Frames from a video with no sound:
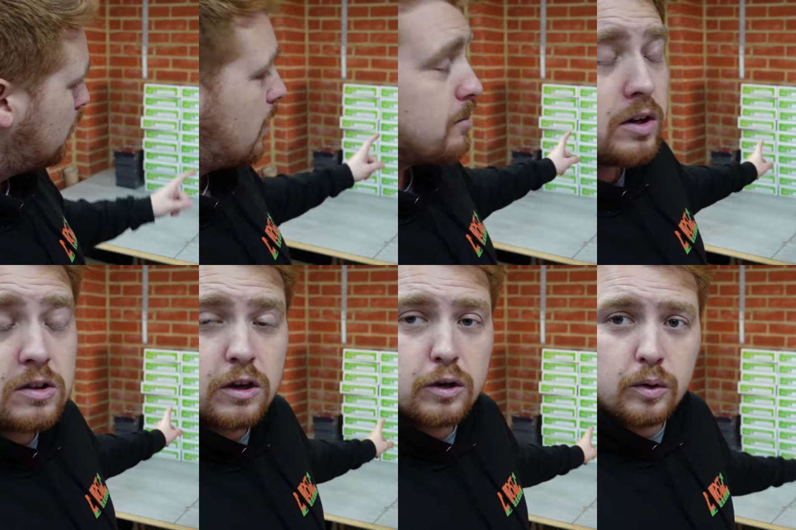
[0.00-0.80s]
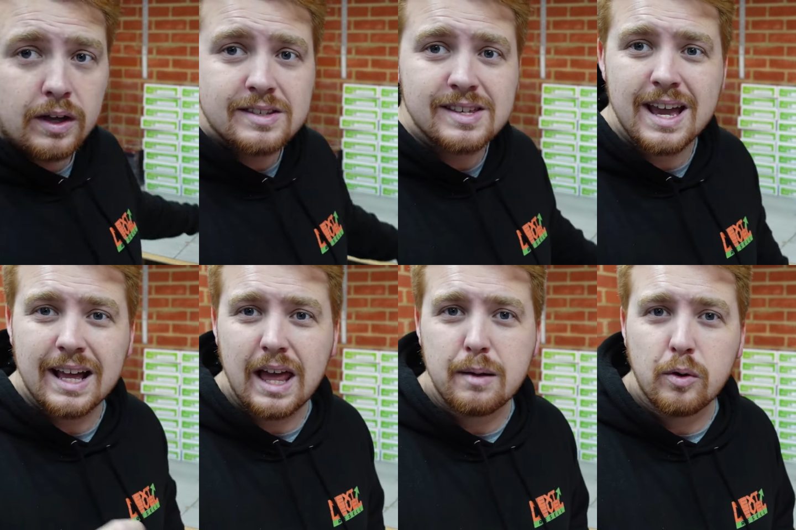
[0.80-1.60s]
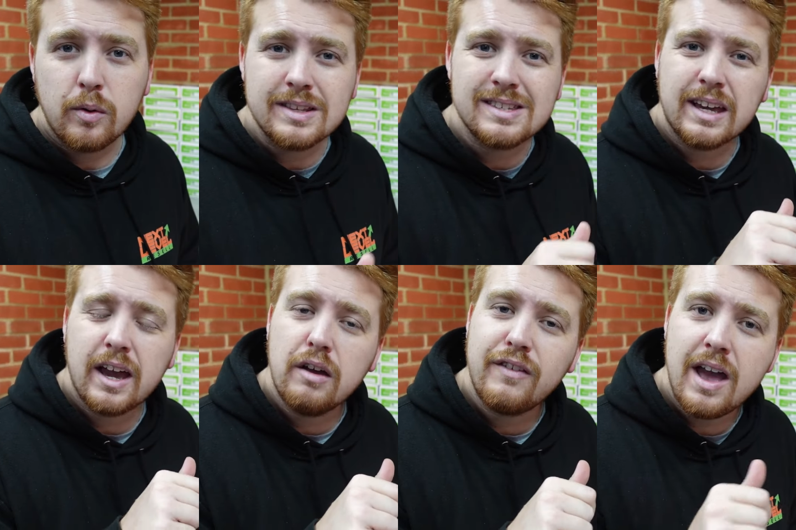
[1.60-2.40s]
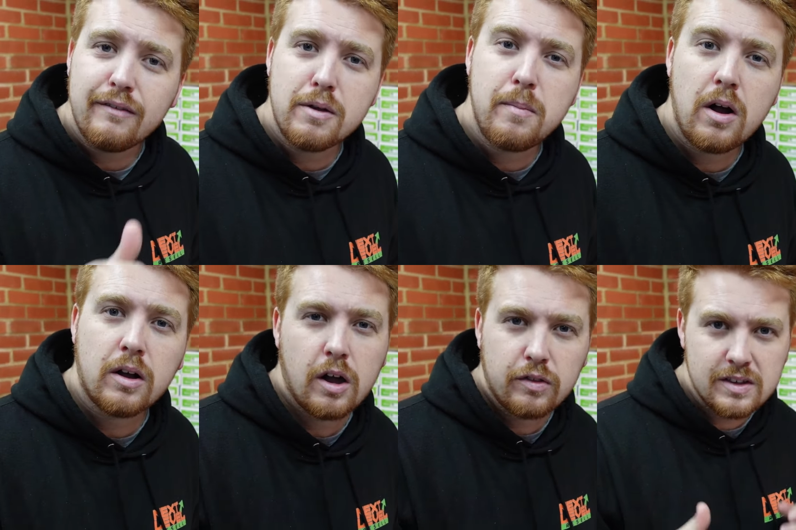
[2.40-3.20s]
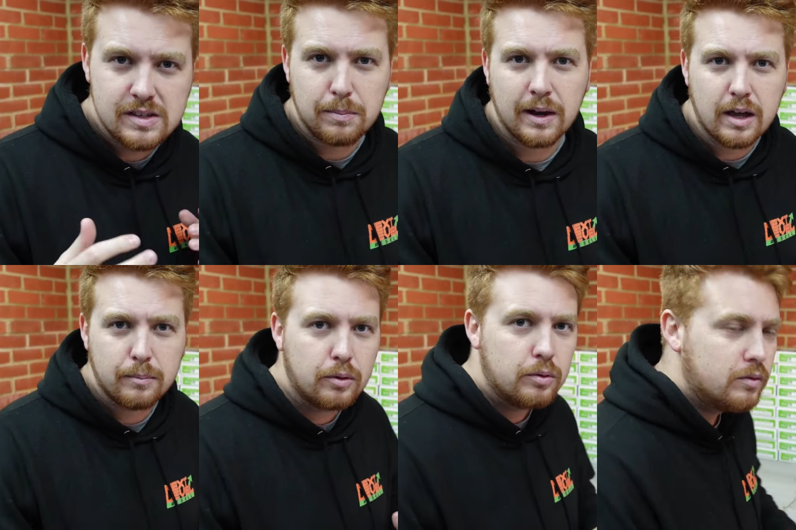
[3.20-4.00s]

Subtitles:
What I'm going to do is take a label and stick it over every barcode that's applicable.